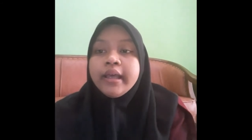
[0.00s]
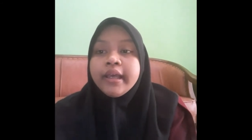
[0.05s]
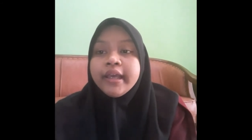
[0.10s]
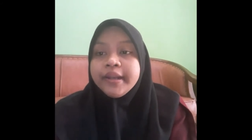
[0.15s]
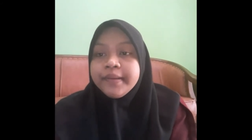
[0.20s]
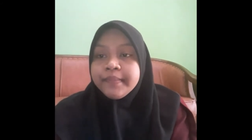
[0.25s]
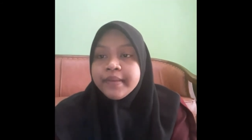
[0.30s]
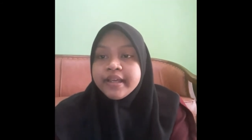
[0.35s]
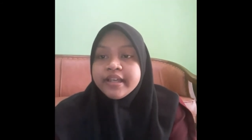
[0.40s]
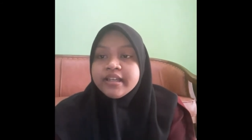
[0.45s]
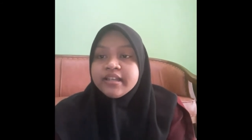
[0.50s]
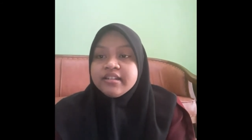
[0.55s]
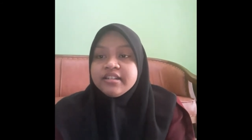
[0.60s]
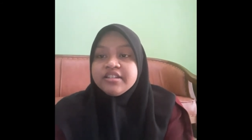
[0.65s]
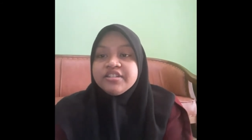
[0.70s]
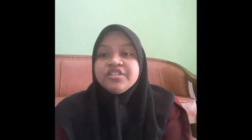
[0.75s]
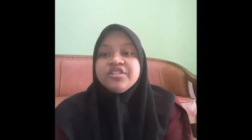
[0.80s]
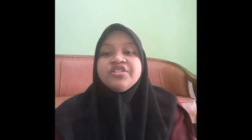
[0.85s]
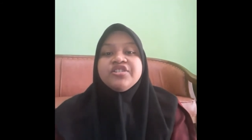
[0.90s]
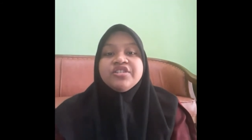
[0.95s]
In making
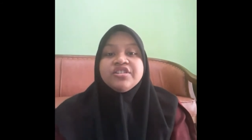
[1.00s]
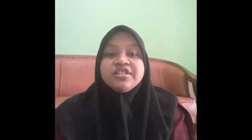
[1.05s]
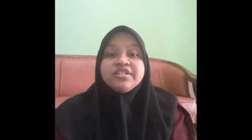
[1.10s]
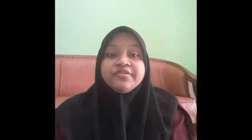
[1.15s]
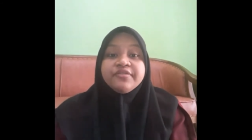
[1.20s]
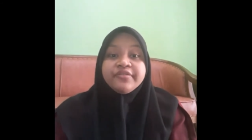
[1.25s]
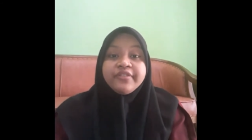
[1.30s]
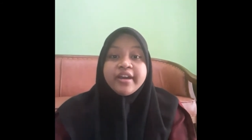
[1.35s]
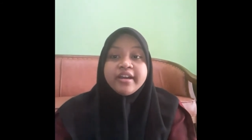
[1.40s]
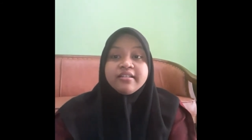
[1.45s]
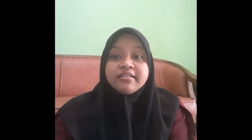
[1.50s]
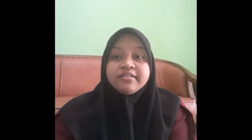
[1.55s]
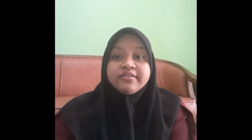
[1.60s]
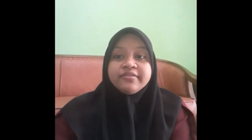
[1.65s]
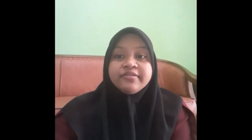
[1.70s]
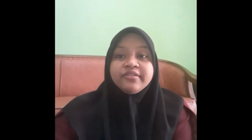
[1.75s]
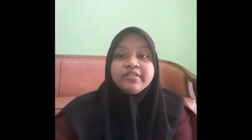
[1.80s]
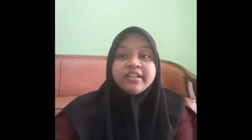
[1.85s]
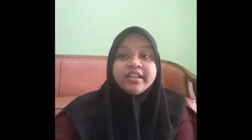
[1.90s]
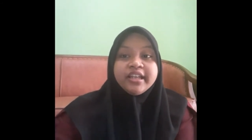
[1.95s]
decisions
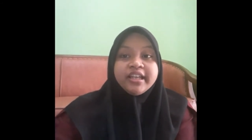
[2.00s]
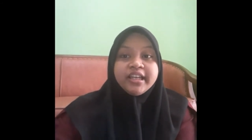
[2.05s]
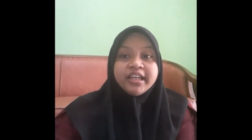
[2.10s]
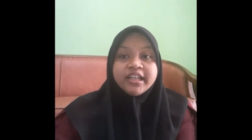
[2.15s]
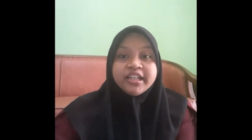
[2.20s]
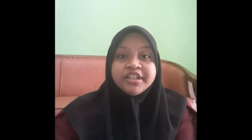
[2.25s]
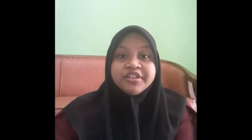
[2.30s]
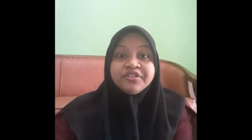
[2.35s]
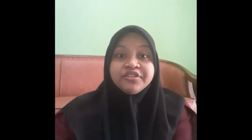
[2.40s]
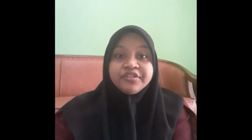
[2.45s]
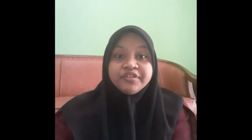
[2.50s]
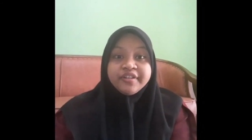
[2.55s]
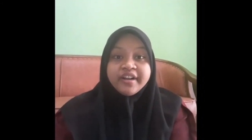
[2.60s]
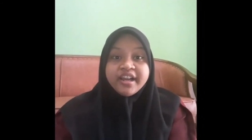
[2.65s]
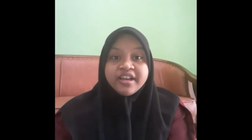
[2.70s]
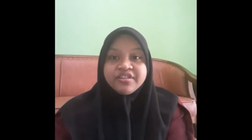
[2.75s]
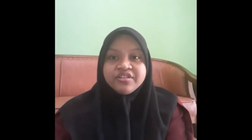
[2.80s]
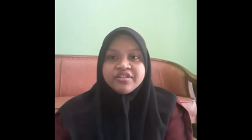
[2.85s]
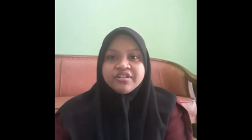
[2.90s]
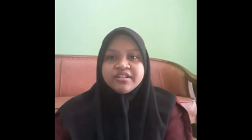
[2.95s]
effectively in
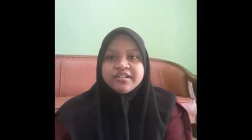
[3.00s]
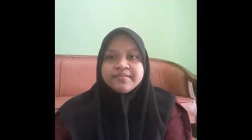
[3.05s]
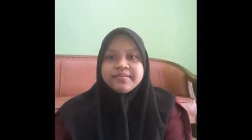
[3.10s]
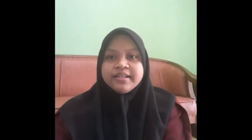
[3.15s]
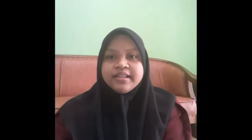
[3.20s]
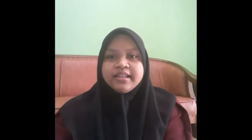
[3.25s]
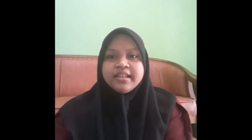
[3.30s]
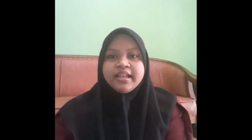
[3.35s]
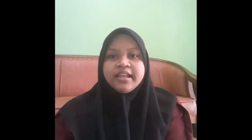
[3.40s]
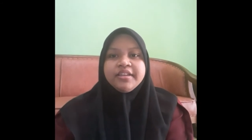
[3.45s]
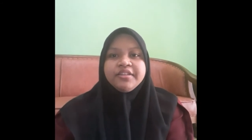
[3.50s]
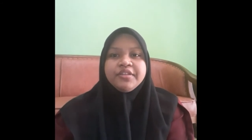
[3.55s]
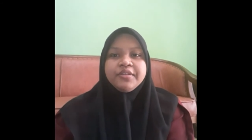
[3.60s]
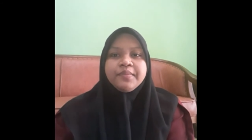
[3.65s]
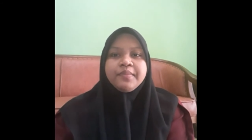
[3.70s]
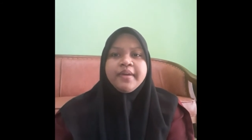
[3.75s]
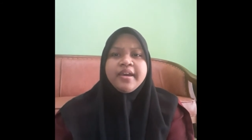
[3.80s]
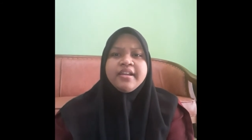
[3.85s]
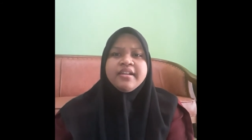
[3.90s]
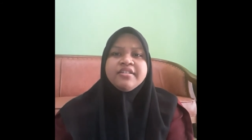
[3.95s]
international meeting, the
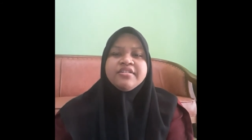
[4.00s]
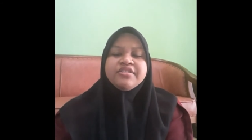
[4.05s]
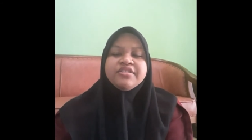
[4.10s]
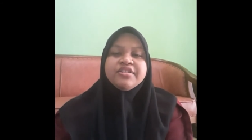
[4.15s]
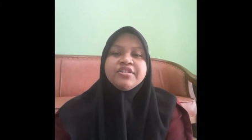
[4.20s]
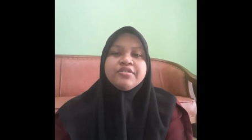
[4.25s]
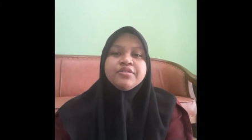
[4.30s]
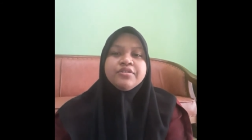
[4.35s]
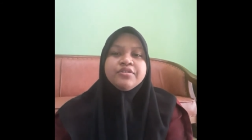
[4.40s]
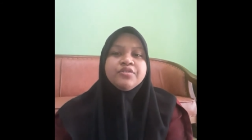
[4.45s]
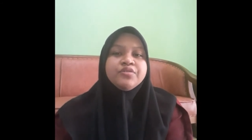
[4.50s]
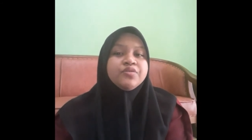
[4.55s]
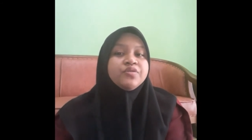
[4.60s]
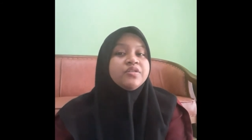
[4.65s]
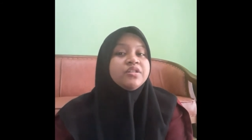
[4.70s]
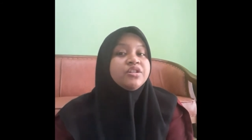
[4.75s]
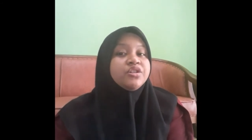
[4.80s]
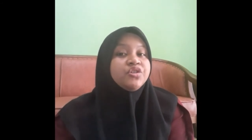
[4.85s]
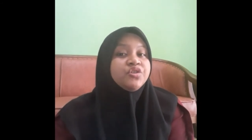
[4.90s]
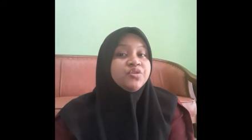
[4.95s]
manager
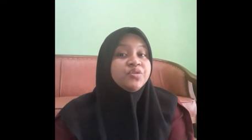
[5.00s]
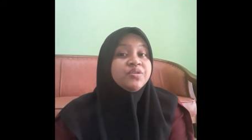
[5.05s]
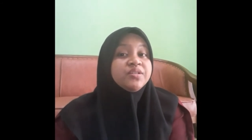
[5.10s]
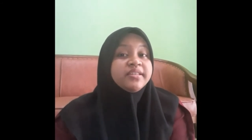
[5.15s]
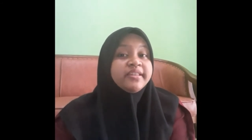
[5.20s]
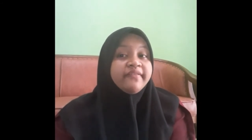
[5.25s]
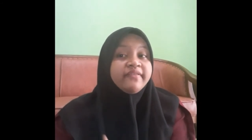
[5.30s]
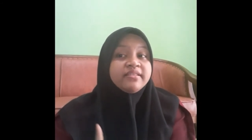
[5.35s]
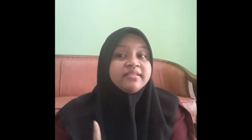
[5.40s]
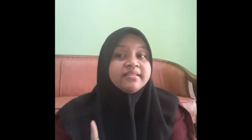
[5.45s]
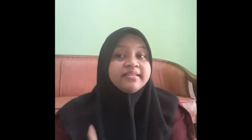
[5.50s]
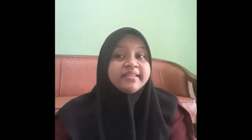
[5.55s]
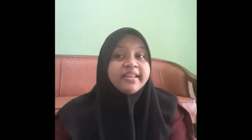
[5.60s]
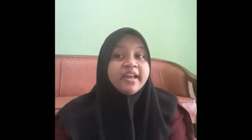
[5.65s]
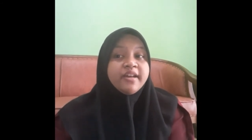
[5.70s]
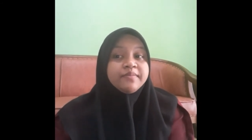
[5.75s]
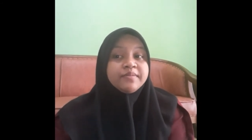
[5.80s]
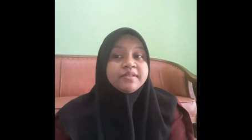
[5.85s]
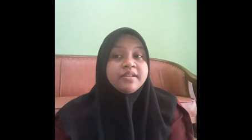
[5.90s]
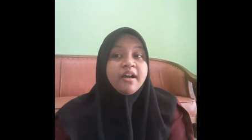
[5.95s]
usually use 7
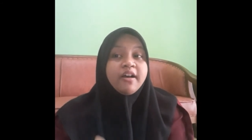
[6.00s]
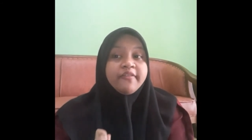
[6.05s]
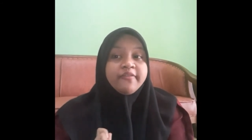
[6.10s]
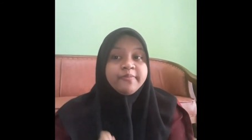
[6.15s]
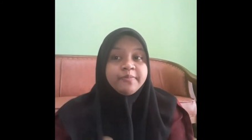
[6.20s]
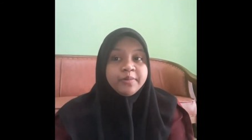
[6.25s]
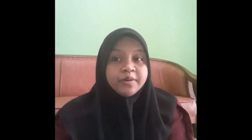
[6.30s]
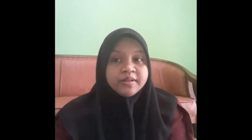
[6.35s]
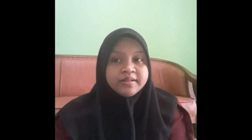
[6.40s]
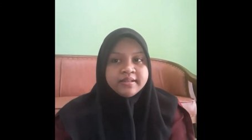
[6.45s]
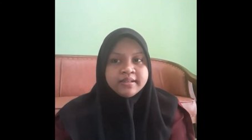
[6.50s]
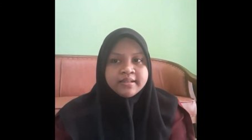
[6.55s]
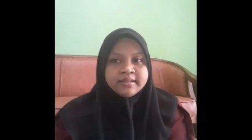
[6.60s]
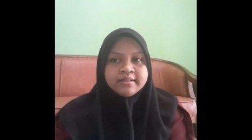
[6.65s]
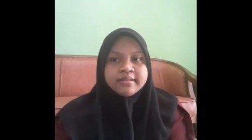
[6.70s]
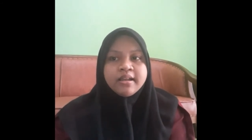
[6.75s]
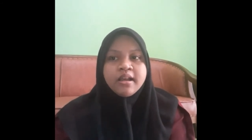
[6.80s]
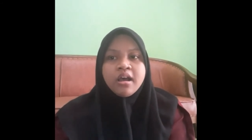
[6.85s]
steps of process.